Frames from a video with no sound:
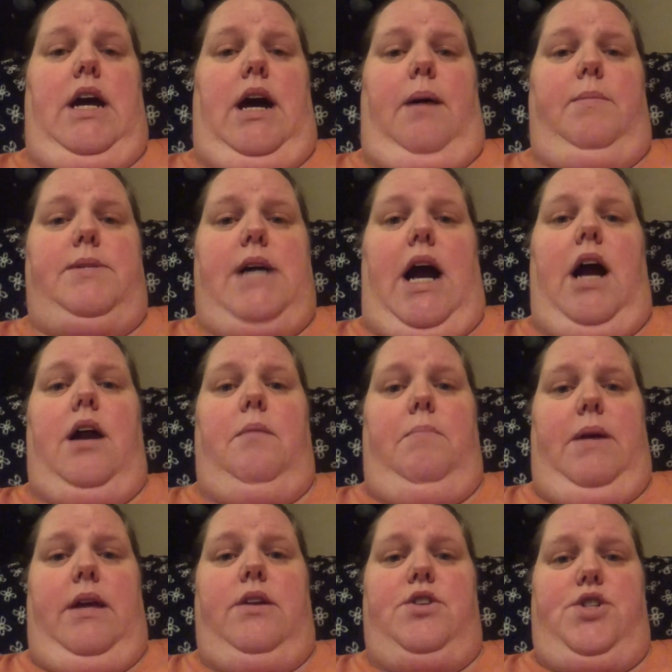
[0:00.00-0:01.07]
I'm tired of
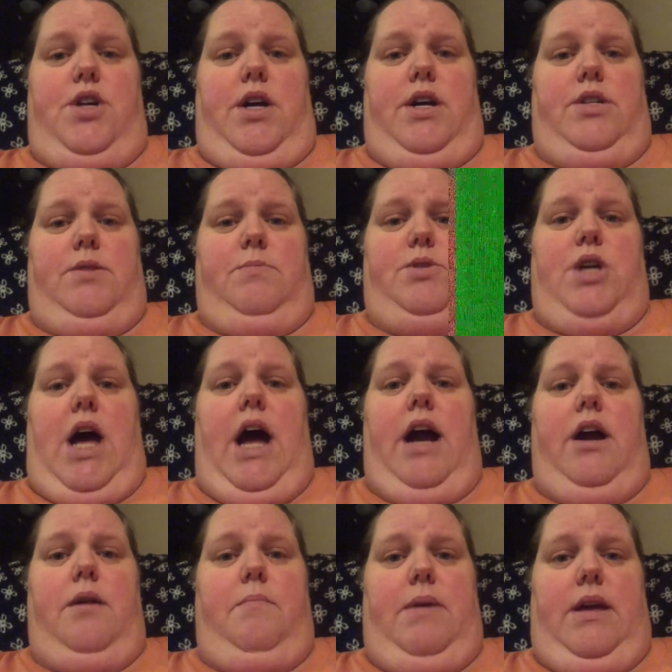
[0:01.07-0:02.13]
being judged. I'm
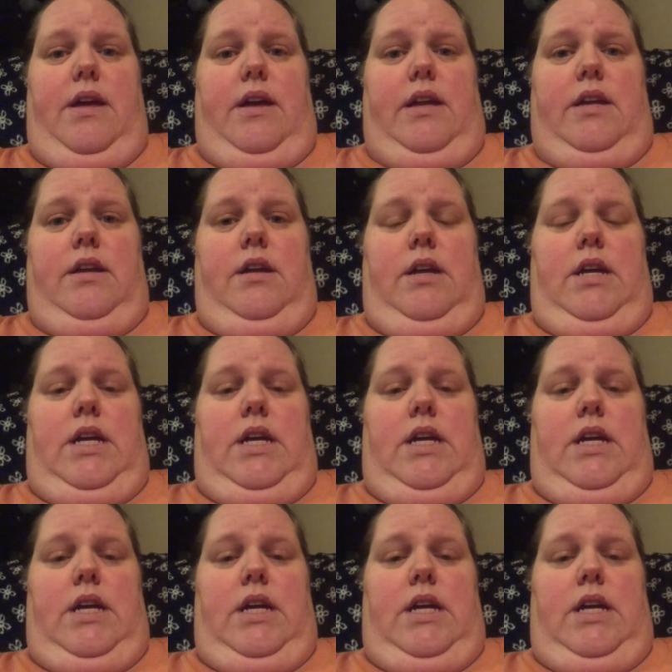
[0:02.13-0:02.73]
tired of being,